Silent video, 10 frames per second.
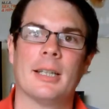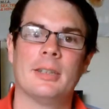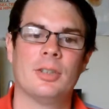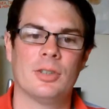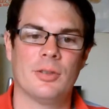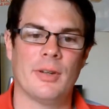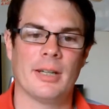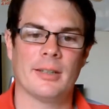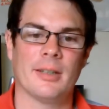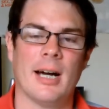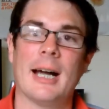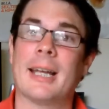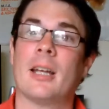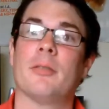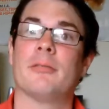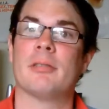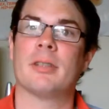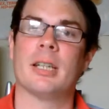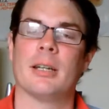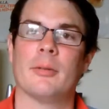it's just the fact that I get over,
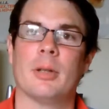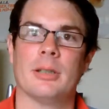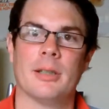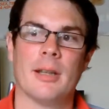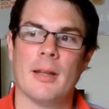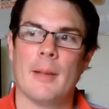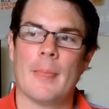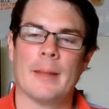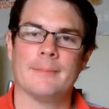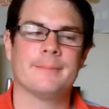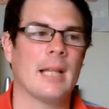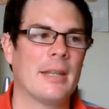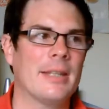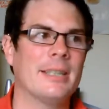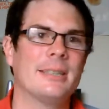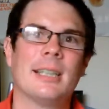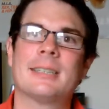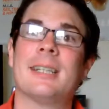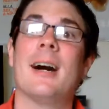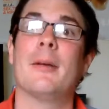you know, I think it's
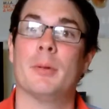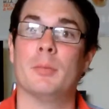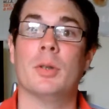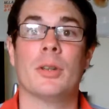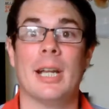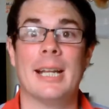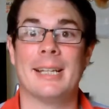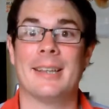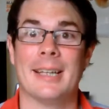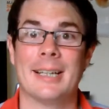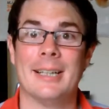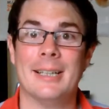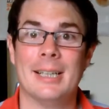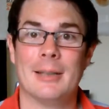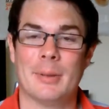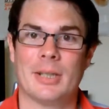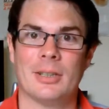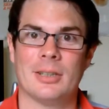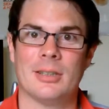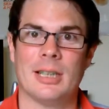excitement more than anything,
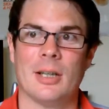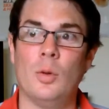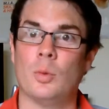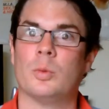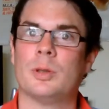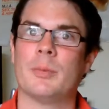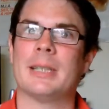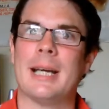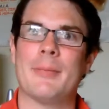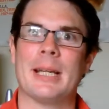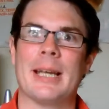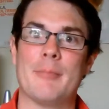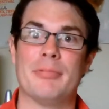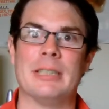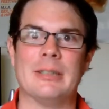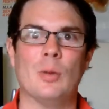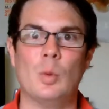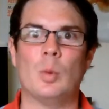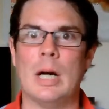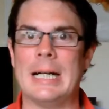because you're like, oh, something's happening here, brilliant,
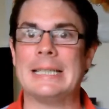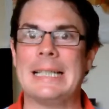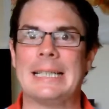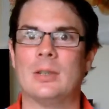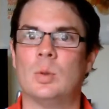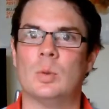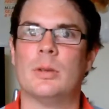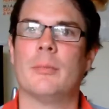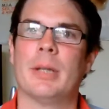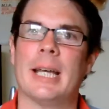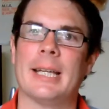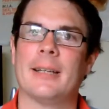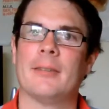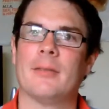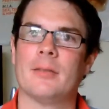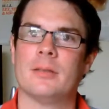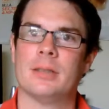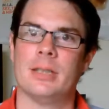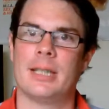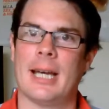oh, yeah, oh, but then
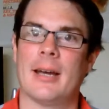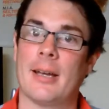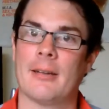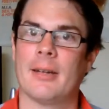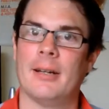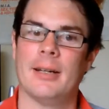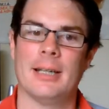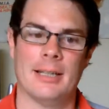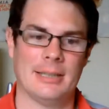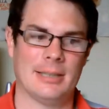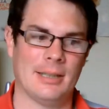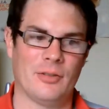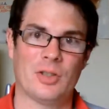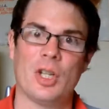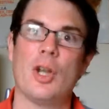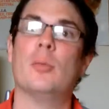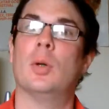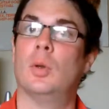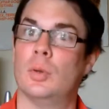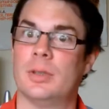you get it's kind of
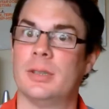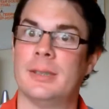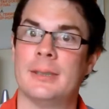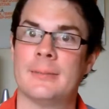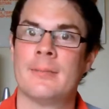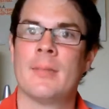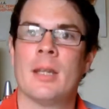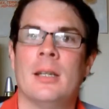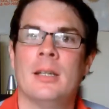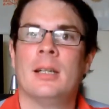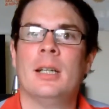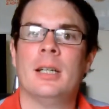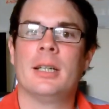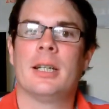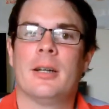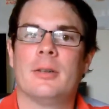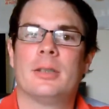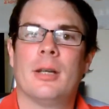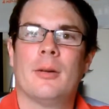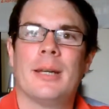snowballs. You know,
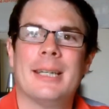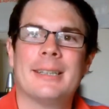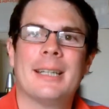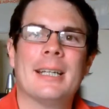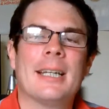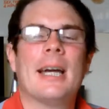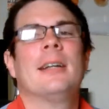so it